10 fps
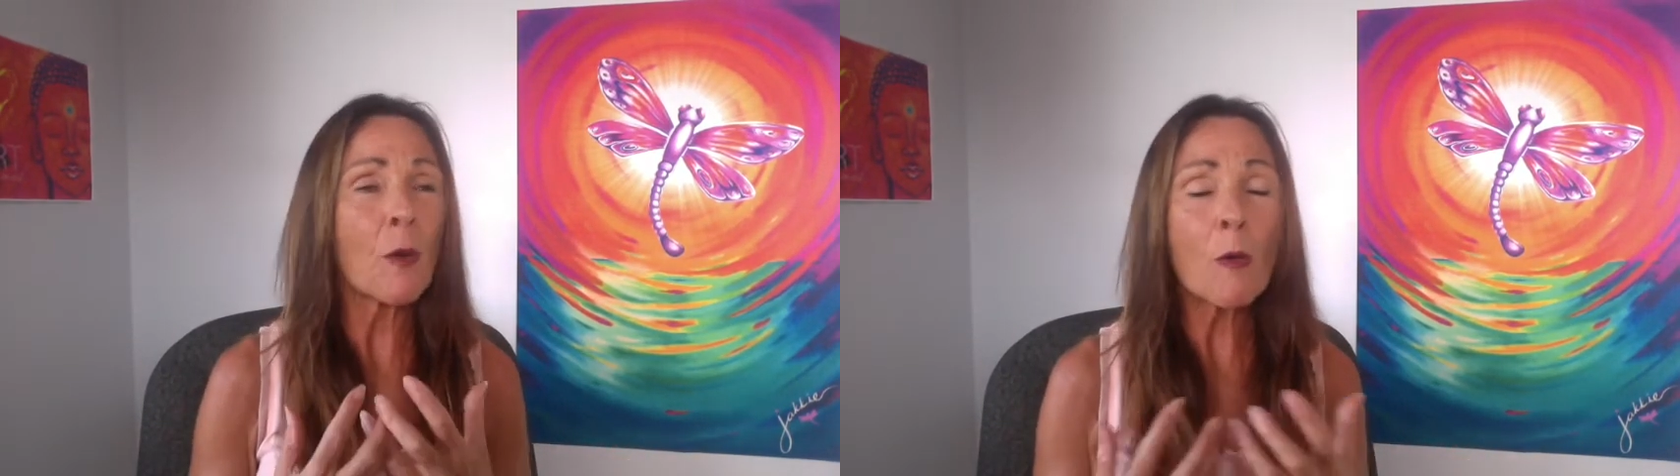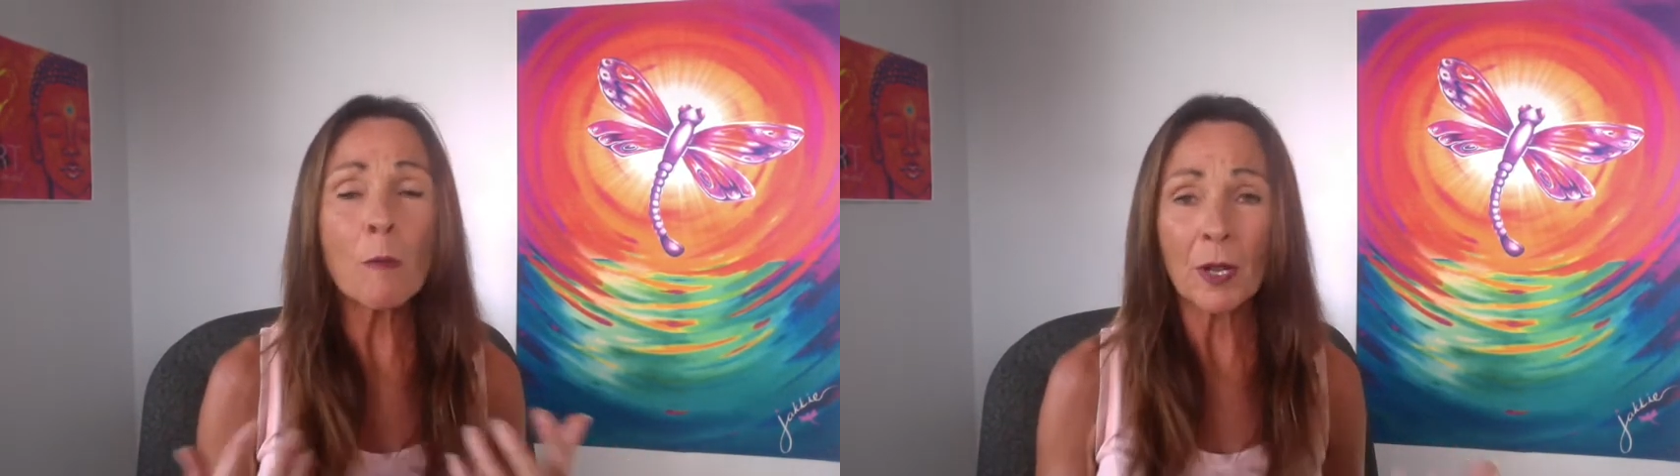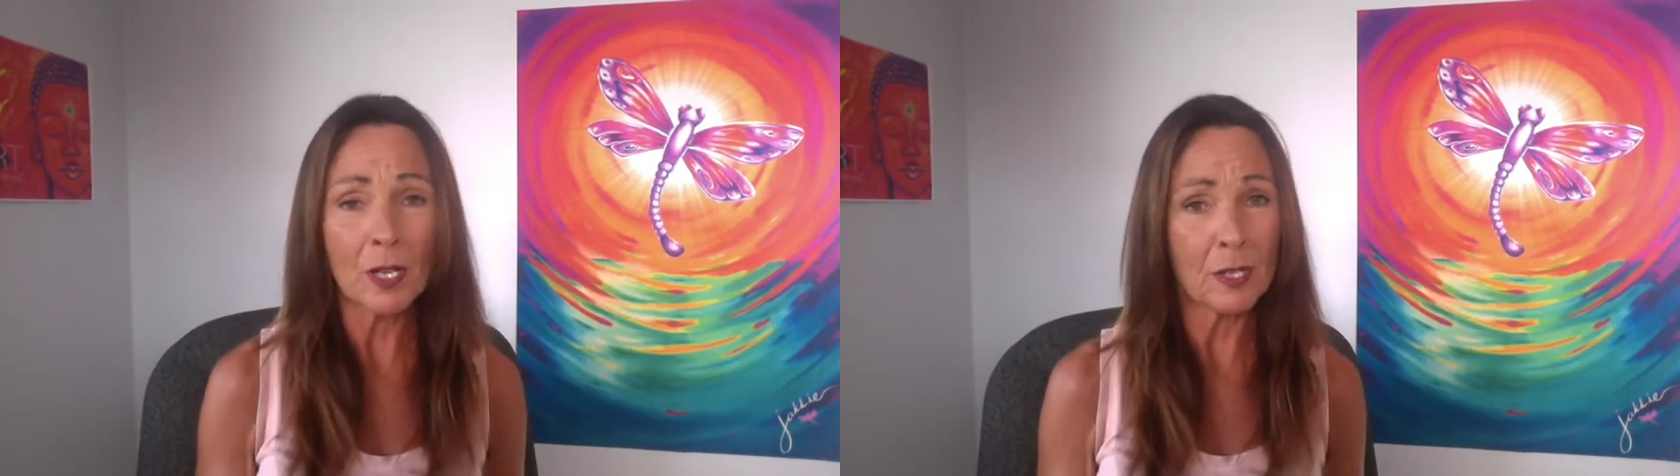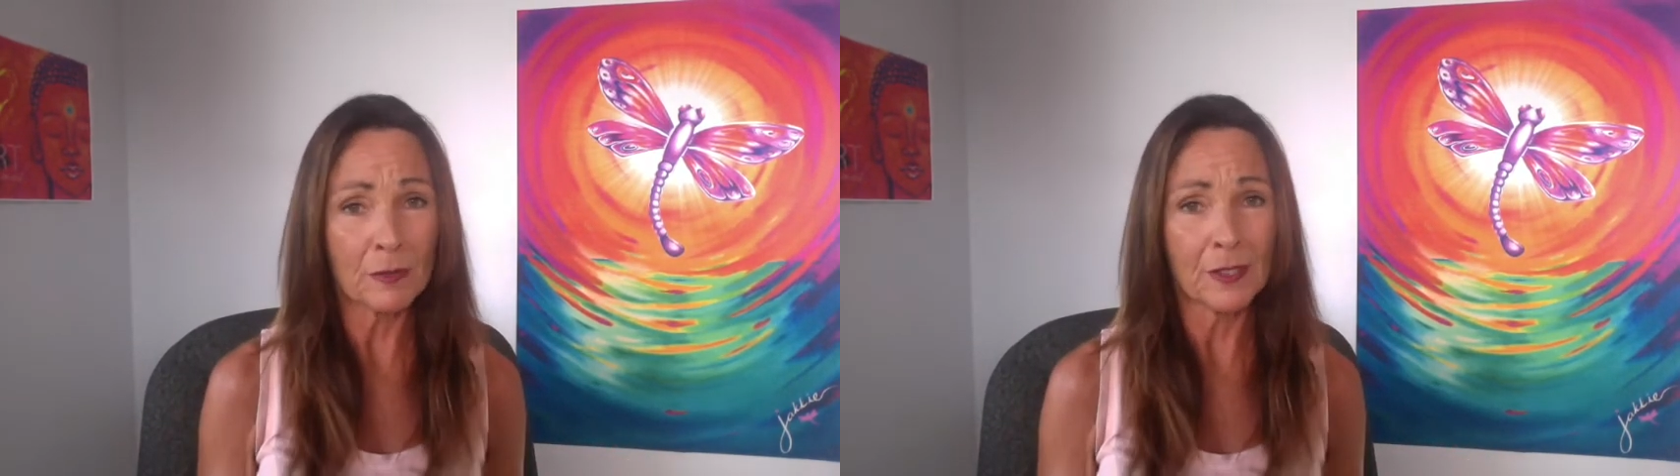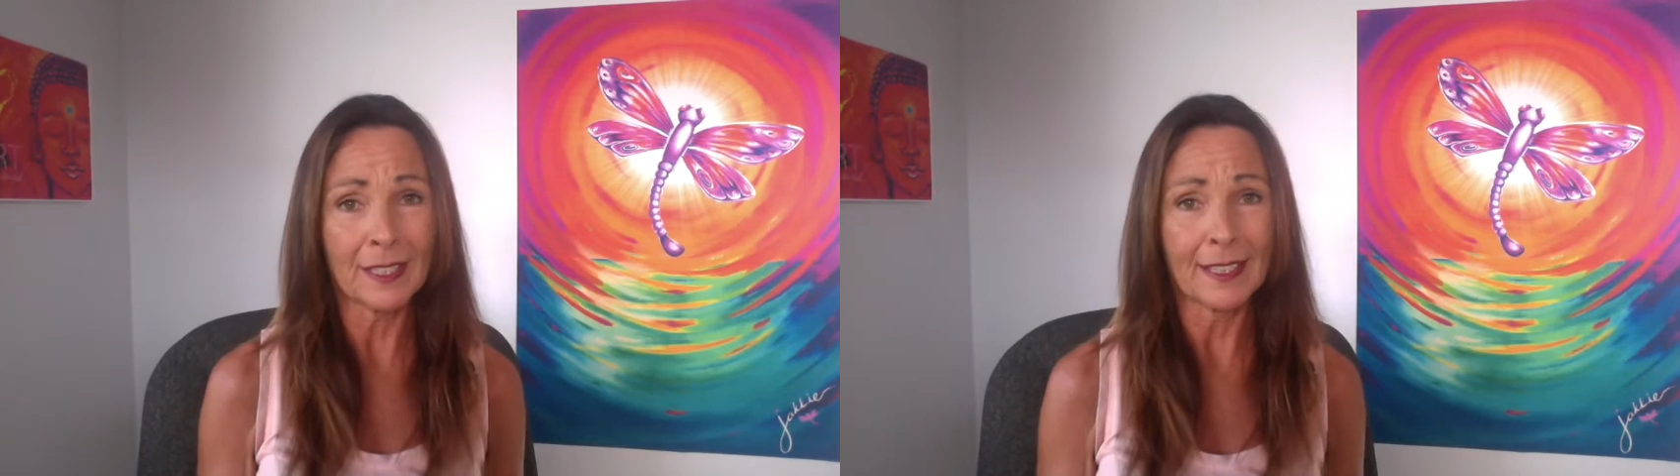all
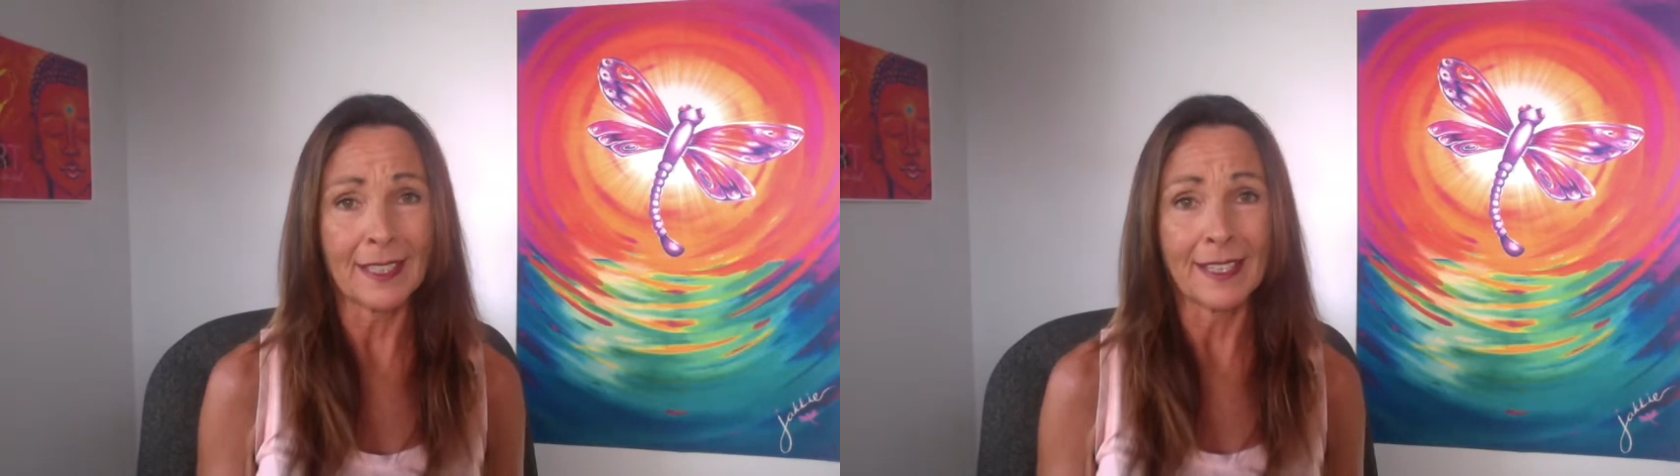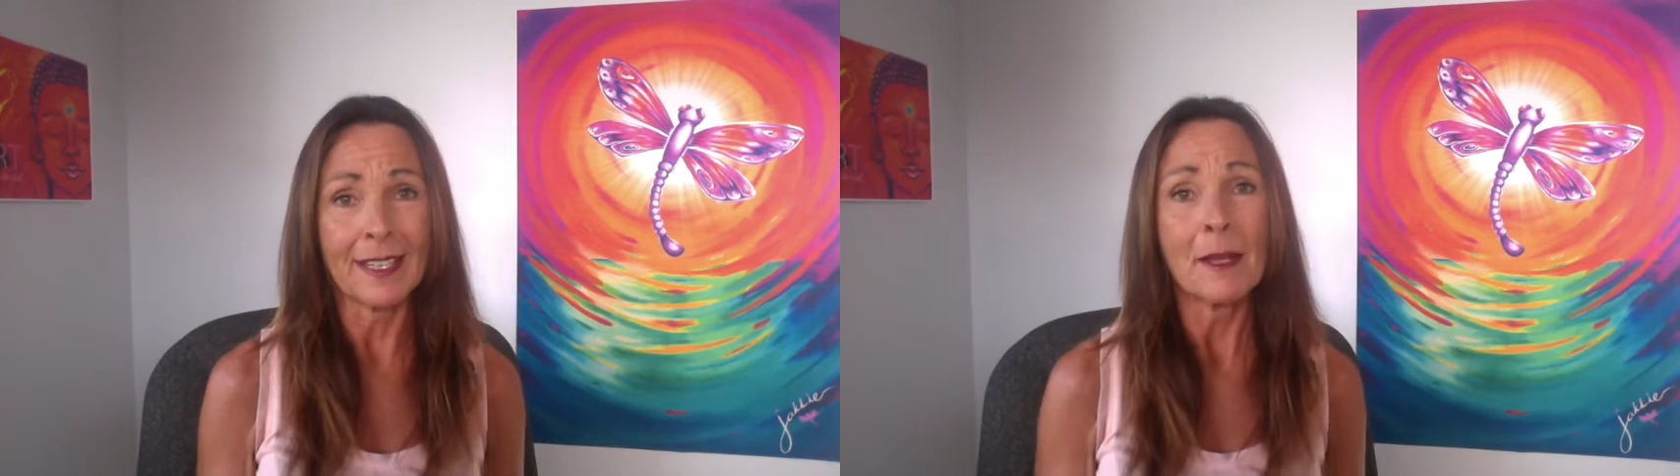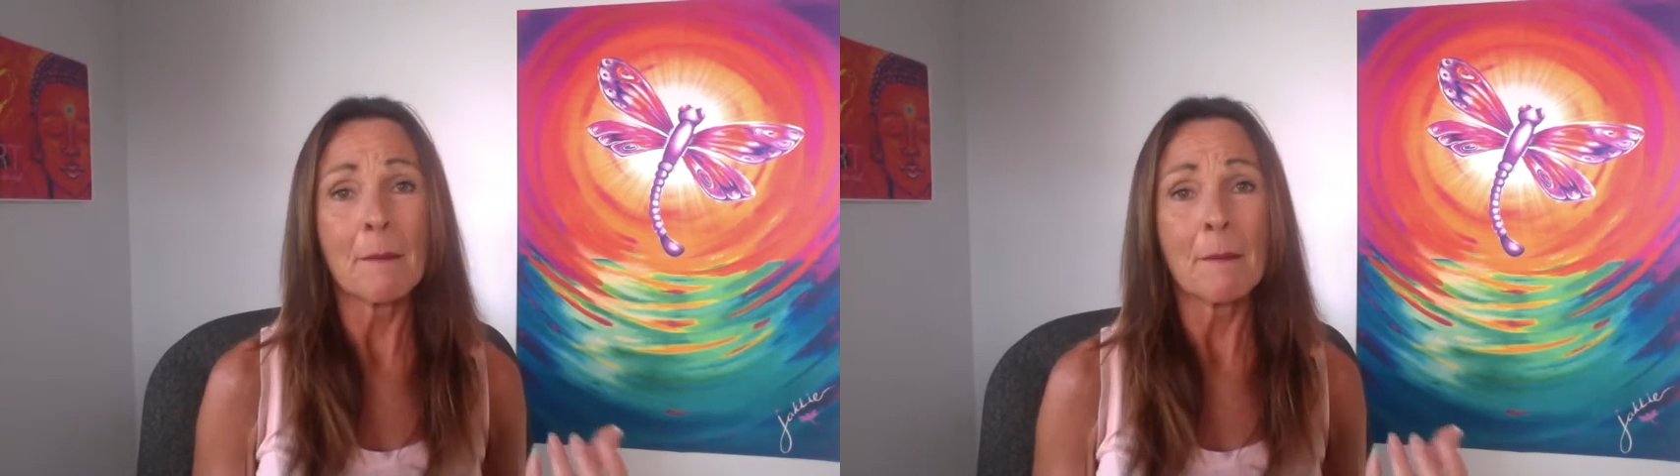perfectly